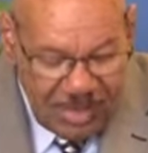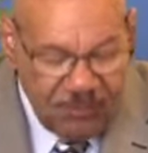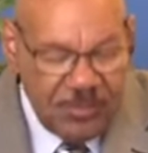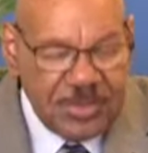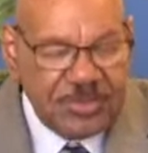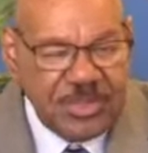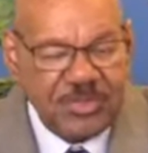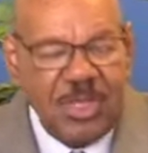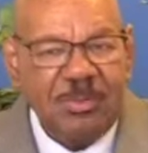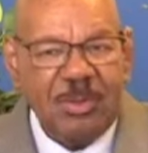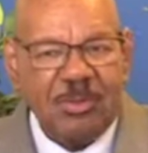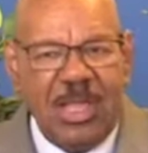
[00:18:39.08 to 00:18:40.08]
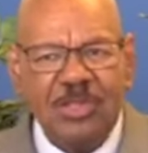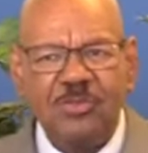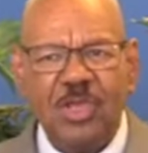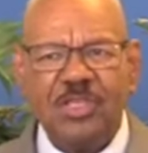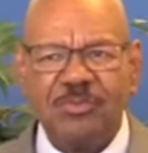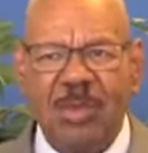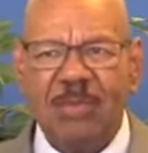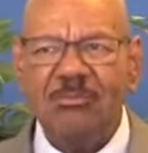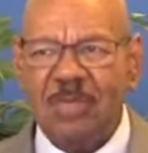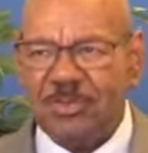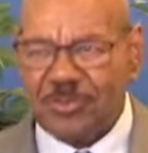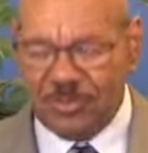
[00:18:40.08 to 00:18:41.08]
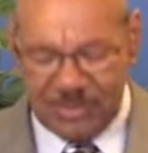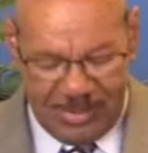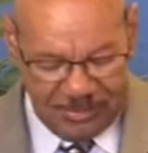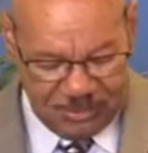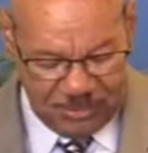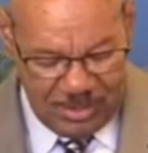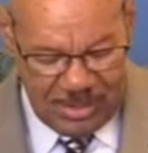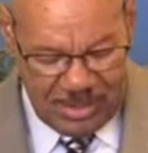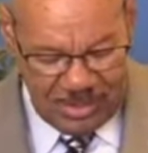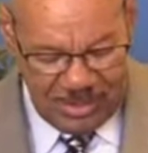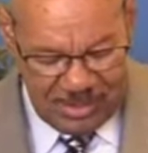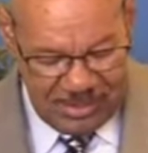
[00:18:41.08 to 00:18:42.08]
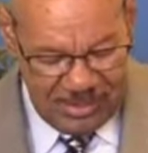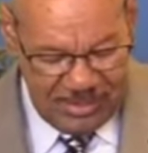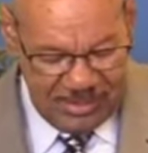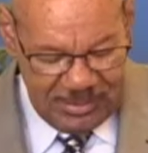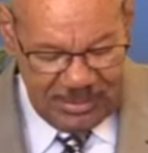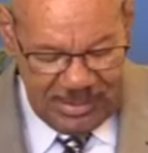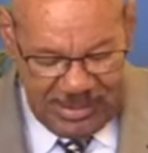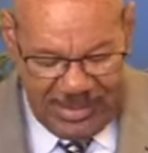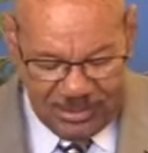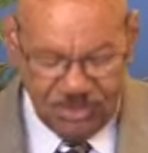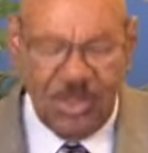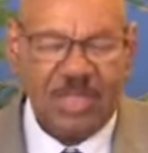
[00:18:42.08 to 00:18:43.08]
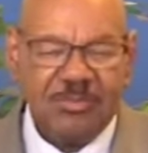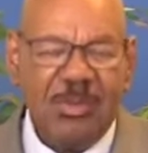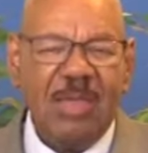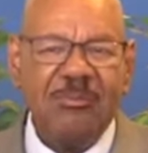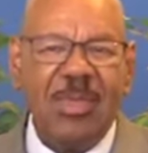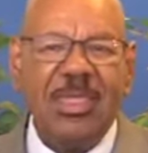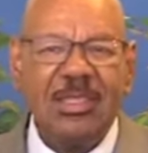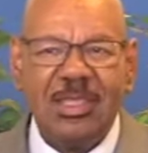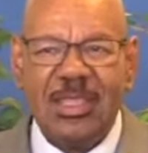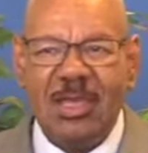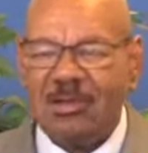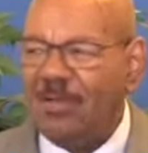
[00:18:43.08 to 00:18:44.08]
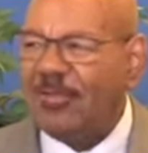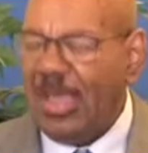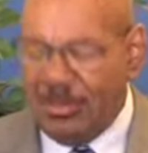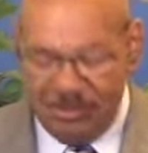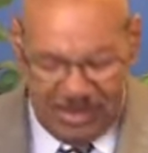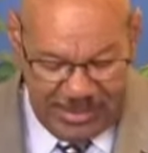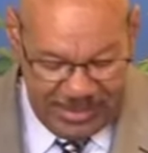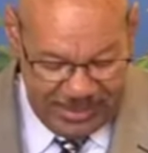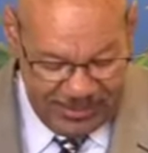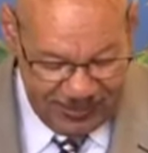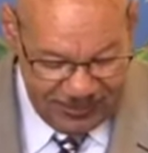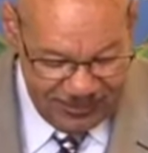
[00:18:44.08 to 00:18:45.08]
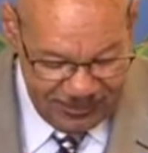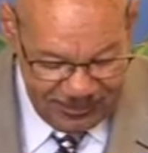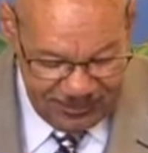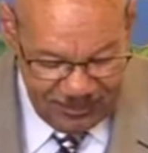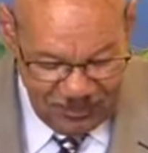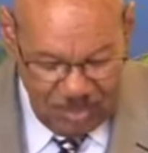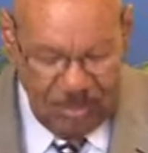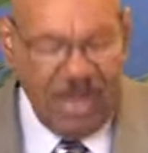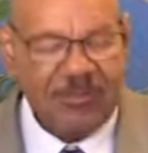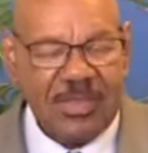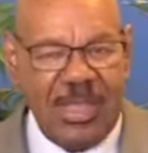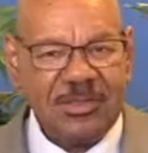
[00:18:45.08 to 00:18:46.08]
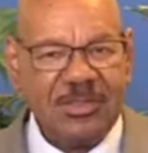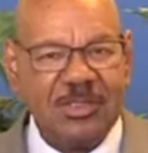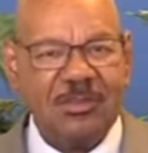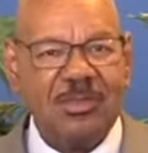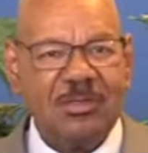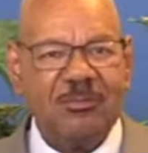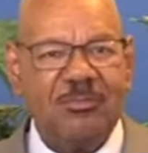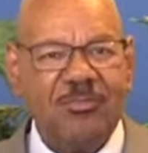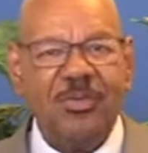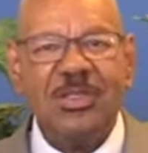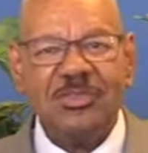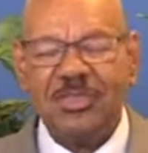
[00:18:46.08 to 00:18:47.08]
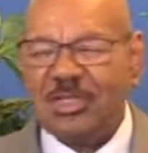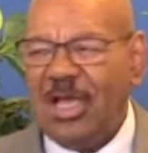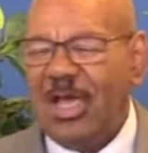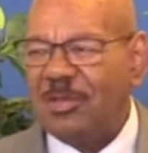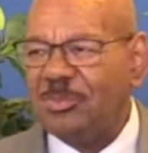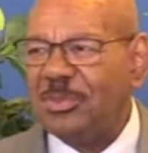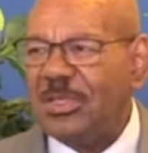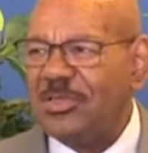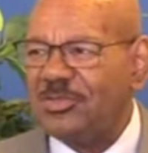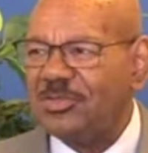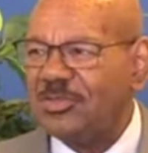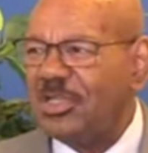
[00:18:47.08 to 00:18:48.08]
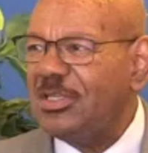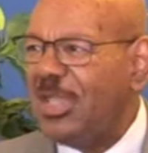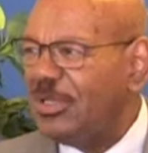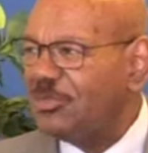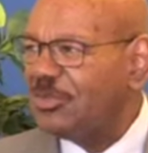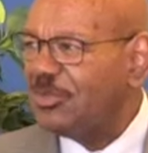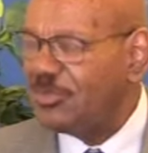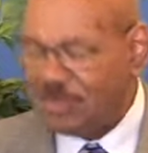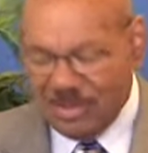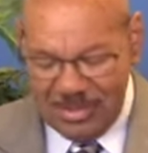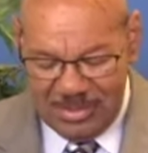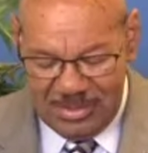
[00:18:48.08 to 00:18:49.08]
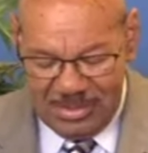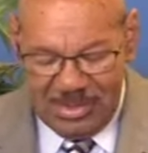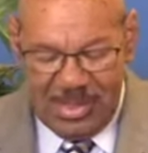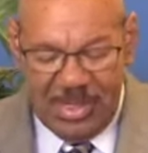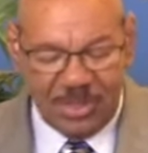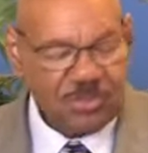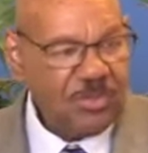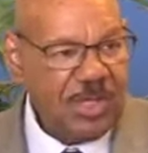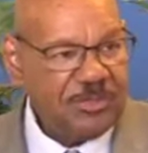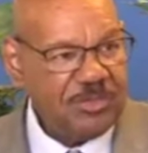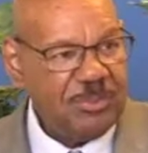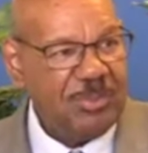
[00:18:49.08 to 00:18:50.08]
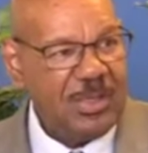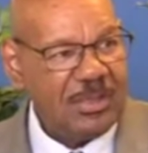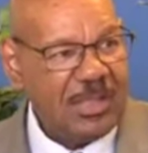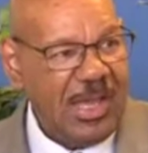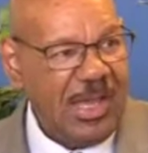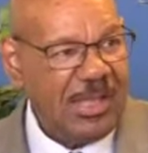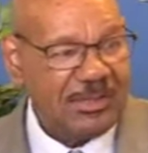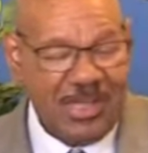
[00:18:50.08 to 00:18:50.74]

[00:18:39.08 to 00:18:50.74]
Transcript: For instance, some people, I trust my muscles, I'm strong. I trust my bank account, I've got money. Or I've got friends in high places, connections. Our trust should be in God.